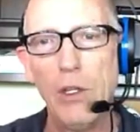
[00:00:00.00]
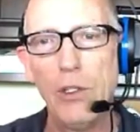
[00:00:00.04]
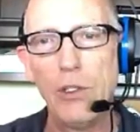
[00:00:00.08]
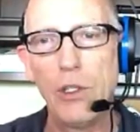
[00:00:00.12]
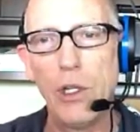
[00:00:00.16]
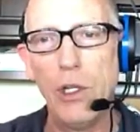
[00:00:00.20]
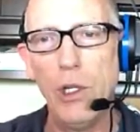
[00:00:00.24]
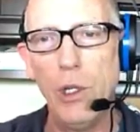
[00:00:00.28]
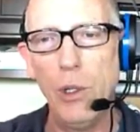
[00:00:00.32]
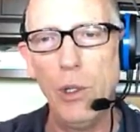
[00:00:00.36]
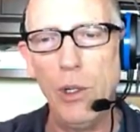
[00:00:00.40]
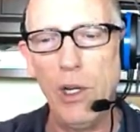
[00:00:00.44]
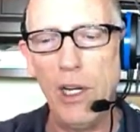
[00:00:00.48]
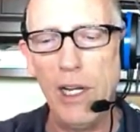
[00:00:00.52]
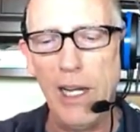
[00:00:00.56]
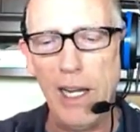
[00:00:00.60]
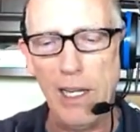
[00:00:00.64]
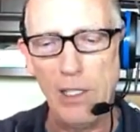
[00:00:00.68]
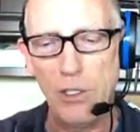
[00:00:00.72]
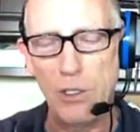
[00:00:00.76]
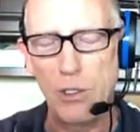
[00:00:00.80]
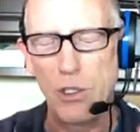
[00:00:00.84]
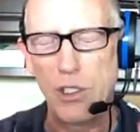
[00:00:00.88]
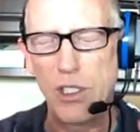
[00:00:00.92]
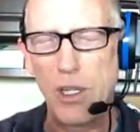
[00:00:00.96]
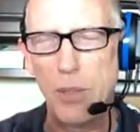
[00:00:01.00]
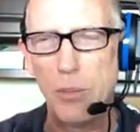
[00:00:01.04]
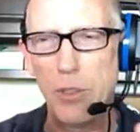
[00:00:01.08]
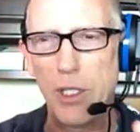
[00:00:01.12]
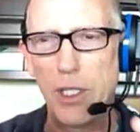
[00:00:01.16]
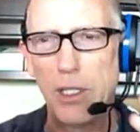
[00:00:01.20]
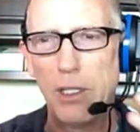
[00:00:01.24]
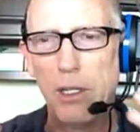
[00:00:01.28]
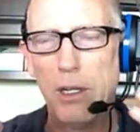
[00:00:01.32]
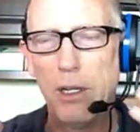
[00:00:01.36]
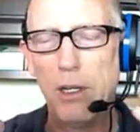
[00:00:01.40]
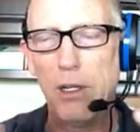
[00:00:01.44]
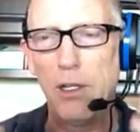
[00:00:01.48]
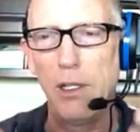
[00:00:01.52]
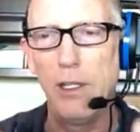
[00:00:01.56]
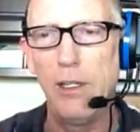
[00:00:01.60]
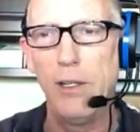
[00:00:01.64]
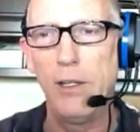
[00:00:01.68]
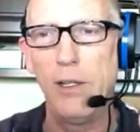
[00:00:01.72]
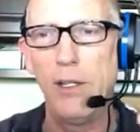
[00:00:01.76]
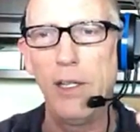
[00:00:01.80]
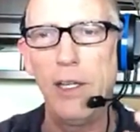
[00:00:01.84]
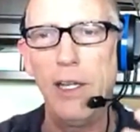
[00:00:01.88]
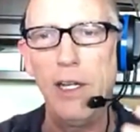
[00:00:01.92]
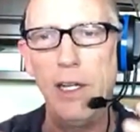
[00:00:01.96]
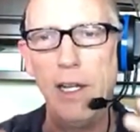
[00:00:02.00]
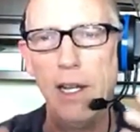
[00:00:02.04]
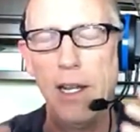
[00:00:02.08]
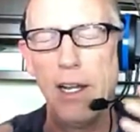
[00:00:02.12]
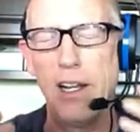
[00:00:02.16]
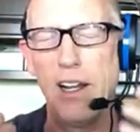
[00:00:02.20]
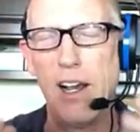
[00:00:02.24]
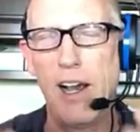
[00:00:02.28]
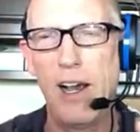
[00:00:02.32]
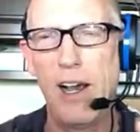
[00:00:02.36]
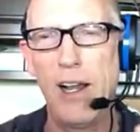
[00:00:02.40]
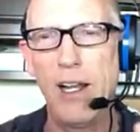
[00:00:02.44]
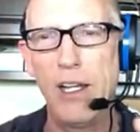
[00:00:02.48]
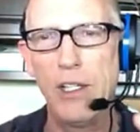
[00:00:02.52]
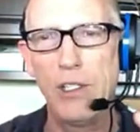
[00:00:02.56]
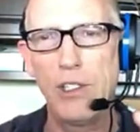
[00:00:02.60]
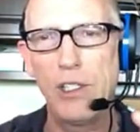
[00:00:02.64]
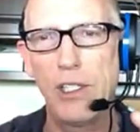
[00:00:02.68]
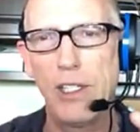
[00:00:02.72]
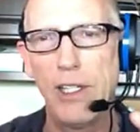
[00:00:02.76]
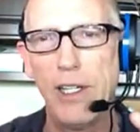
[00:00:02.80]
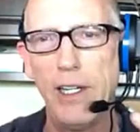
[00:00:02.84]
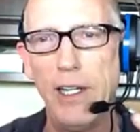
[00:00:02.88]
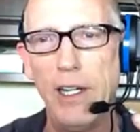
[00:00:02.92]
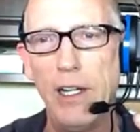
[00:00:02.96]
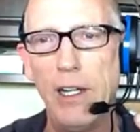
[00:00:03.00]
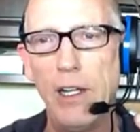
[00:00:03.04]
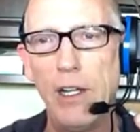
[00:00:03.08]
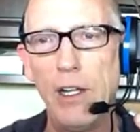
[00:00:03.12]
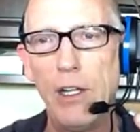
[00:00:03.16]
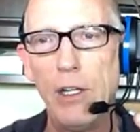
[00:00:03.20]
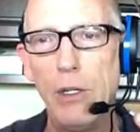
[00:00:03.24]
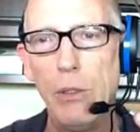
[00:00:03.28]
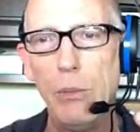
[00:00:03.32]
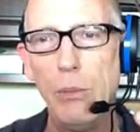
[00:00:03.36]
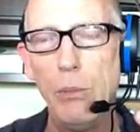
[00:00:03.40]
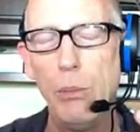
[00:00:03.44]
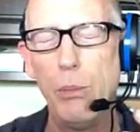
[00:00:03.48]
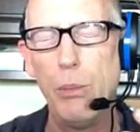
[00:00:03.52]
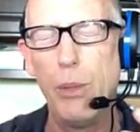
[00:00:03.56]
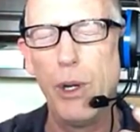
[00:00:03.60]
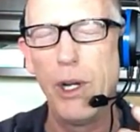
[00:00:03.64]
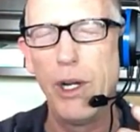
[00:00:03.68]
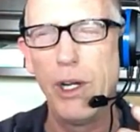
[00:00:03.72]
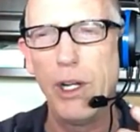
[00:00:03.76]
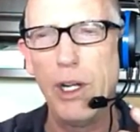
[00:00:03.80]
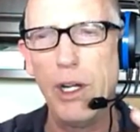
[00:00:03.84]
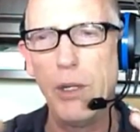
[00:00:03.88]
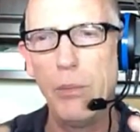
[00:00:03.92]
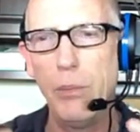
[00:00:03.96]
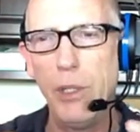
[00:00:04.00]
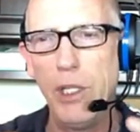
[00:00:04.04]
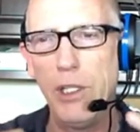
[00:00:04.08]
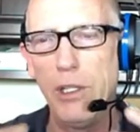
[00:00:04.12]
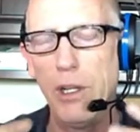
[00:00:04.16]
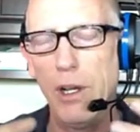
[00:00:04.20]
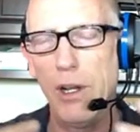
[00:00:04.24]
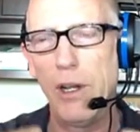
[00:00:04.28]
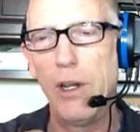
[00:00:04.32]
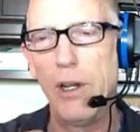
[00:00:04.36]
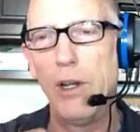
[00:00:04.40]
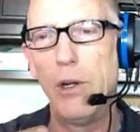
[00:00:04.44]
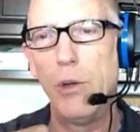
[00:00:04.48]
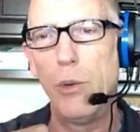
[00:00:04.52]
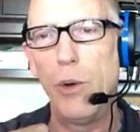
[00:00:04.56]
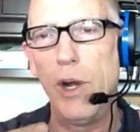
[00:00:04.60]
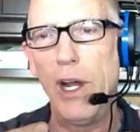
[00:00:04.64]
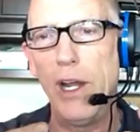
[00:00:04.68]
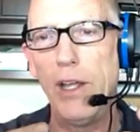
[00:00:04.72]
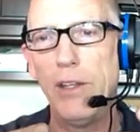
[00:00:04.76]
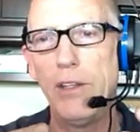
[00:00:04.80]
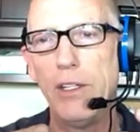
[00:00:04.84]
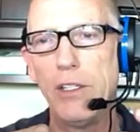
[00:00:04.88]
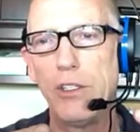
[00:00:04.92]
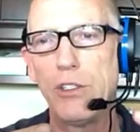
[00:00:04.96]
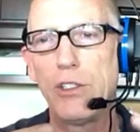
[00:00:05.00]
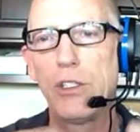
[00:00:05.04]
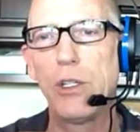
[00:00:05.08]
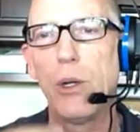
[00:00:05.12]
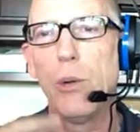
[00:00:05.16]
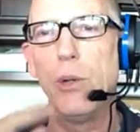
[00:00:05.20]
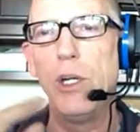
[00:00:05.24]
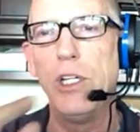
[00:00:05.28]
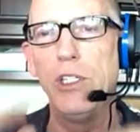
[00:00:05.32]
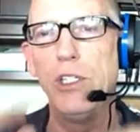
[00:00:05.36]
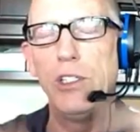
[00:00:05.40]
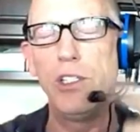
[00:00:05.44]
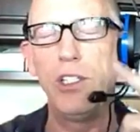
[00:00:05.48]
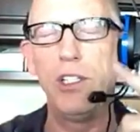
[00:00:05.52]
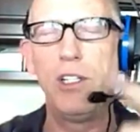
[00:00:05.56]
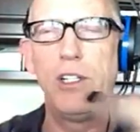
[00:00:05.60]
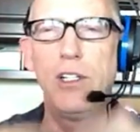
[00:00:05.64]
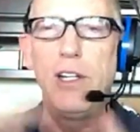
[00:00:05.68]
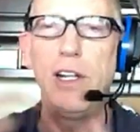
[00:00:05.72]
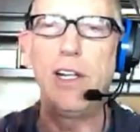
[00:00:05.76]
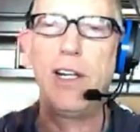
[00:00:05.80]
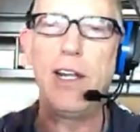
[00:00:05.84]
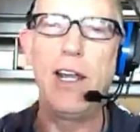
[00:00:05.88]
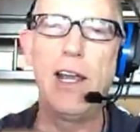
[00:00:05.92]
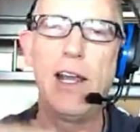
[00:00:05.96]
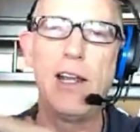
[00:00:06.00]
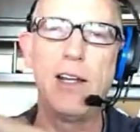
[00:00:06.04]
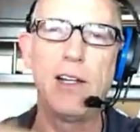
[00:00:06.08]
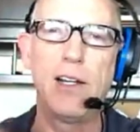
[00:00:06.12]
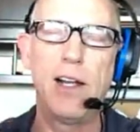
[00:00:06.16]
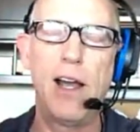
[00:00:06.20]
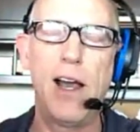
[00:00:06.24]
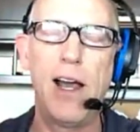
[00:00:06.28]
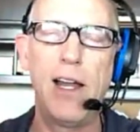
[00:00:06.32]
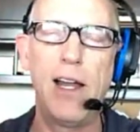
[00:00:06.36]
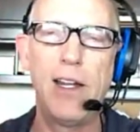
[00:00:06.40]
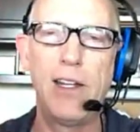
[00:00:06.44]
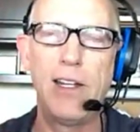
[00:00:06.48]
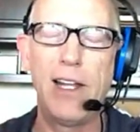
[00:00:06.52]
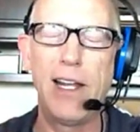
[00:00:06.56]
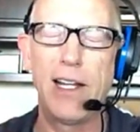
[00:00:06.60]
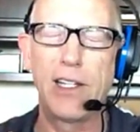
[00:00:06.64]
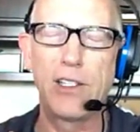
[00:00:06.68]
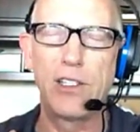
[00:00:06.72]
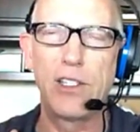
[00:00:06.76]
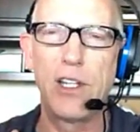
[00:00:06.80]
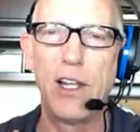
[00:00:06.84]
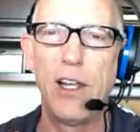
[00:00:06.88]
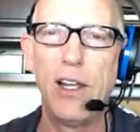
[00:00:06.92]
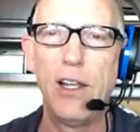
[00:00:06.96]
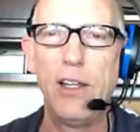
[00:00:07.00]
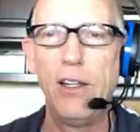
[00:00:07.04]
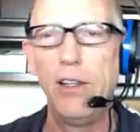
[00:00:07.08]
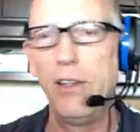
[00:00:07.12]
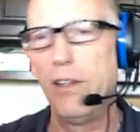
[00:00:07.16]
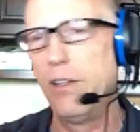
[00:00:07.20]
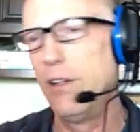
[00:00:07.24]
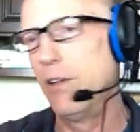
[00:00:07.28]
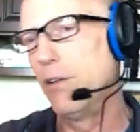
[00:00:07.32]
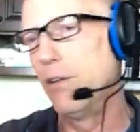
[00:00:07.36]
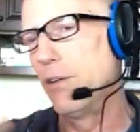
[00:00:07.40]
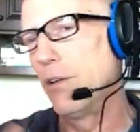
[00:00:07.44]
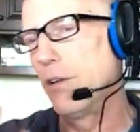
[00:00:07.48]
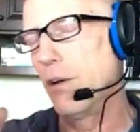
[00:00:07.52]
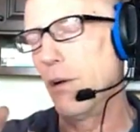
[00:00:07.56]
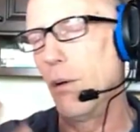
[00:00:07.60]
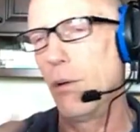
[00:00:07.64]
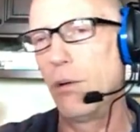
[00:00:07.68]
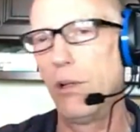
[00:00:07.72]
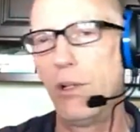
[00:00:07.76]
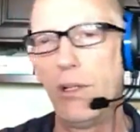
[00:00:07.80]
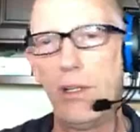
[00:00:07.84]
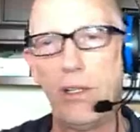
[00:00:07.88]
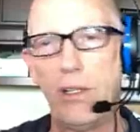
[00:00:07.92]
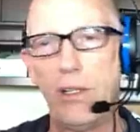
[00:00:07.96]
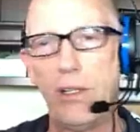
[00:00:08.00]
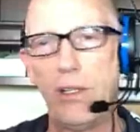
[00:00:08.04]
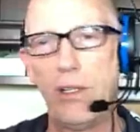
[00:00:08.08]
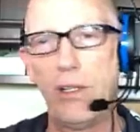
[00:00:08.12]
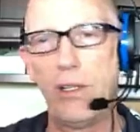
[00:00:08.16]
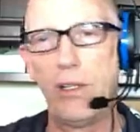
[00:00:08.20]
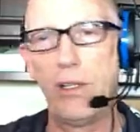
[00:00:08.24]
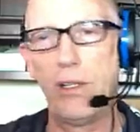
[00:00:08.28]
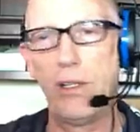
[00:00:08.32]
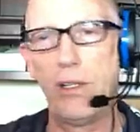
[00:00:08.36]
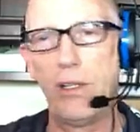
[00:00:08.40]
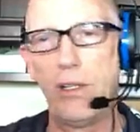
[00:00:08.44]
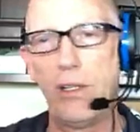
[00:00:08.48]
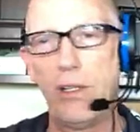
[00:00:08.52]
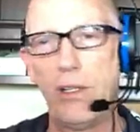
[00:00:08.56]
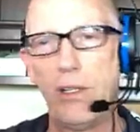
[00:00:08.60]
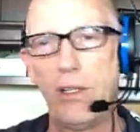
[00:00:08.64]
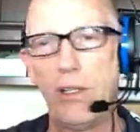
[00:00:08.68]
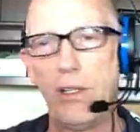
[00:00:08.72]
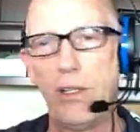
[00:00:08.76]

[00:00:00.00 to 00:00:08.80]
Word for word: So you can answer something clearly and honestly, but it can be done in a way that's so easy to take out of context that you're totally in trouble.